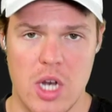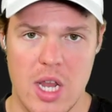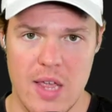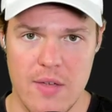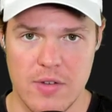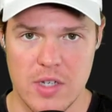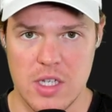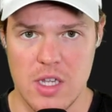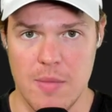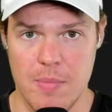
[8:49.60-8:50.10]
give
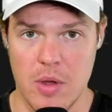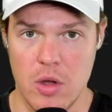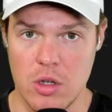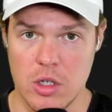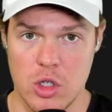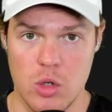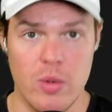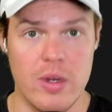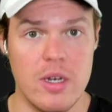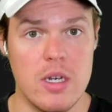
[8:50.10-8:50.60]
us the ability
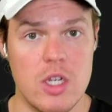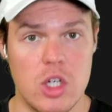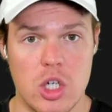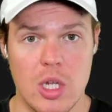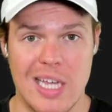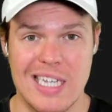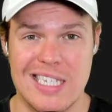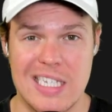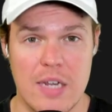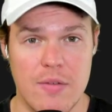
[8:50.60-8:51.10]
to
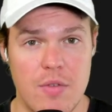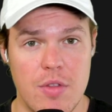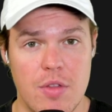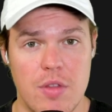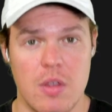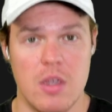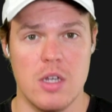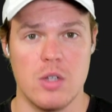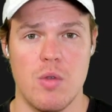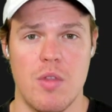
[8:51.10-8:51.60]
initialize different
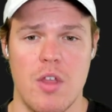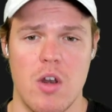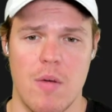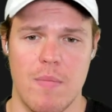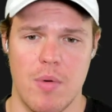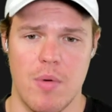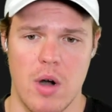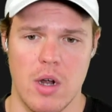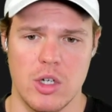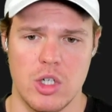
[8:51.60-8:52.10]
things within our
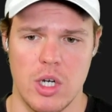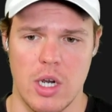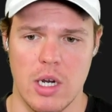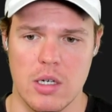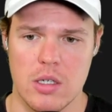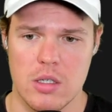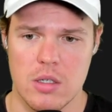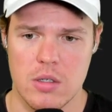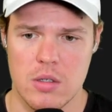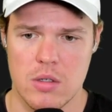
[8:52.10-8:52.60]

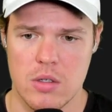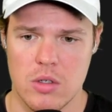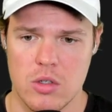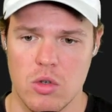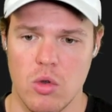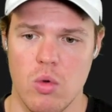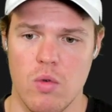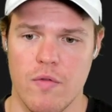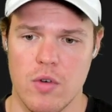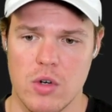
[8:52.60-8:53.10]
project.
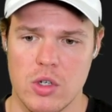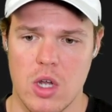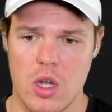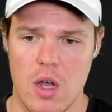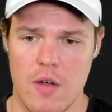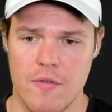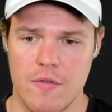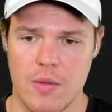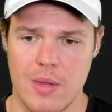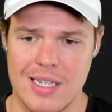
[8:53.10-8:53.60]
So first
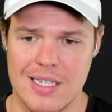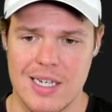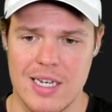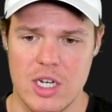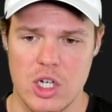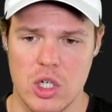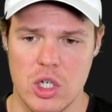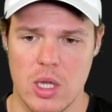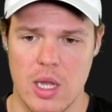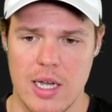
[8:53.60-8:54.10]
off, let's
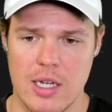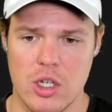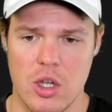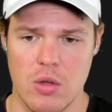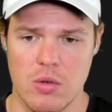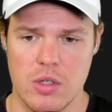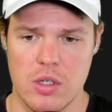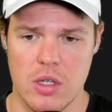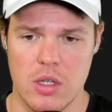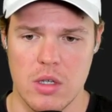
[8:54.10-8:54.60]
initialize
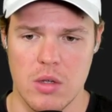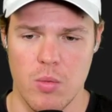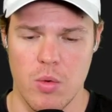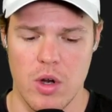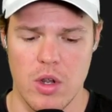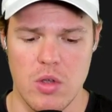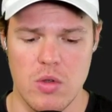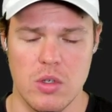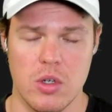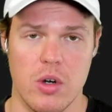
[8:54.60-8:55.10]
hosting. We're going to
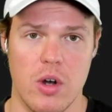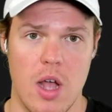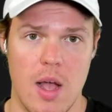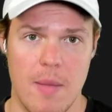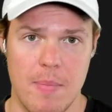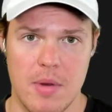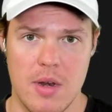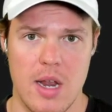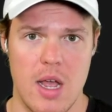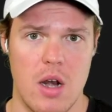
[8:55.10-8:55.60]
use our up
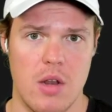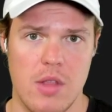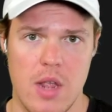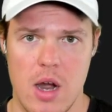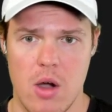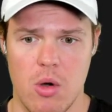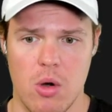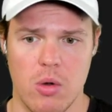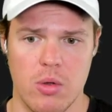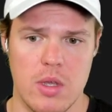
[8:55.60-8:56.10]
and down the
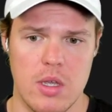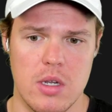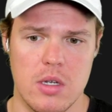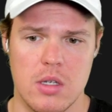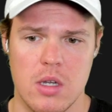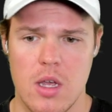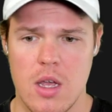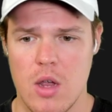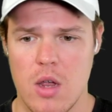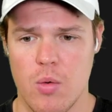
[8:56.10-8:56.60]
arrow keys.
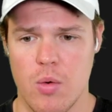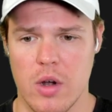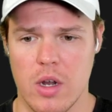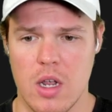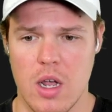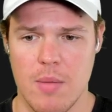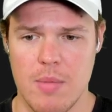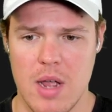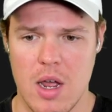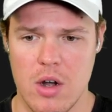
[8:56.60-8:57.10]
We're going to
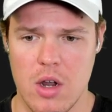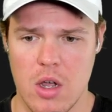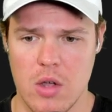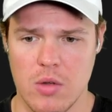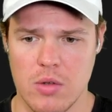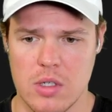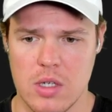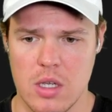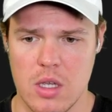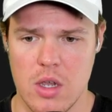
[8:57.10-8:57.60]
come down to
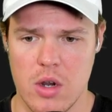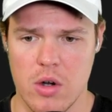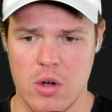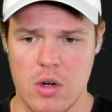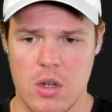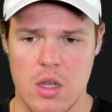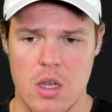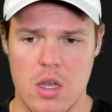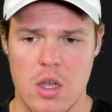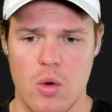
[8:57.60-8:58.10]
hosting here.
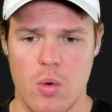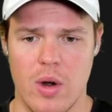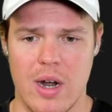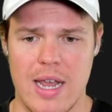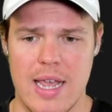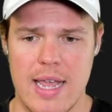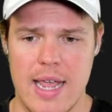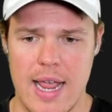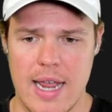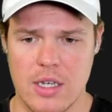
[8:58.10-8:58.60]
We're going to
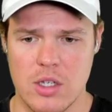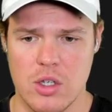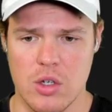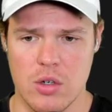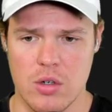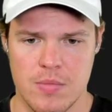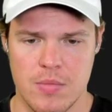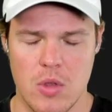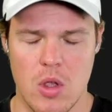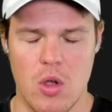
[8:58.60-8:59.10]
hit
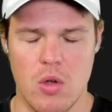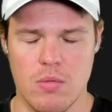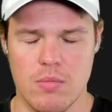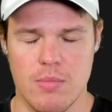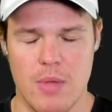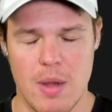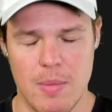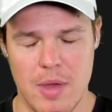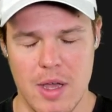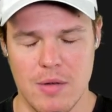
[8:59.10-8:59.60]
enter. Oh,
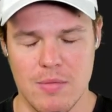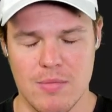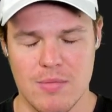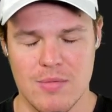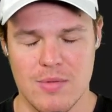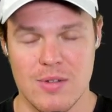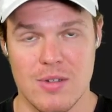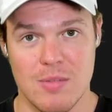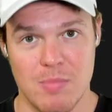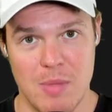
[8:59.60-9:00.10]
my bad.
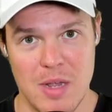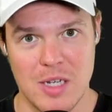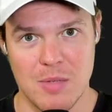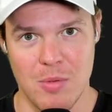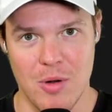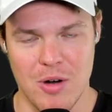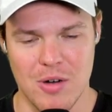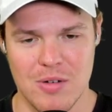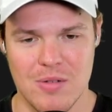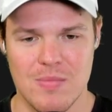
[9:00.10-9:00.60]

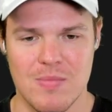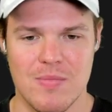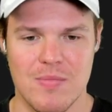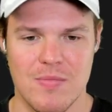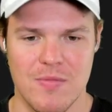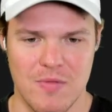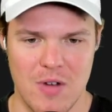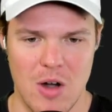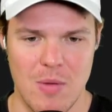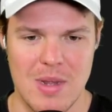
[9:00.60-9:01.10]
Spacebar.
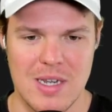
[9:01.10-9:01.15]
Firebase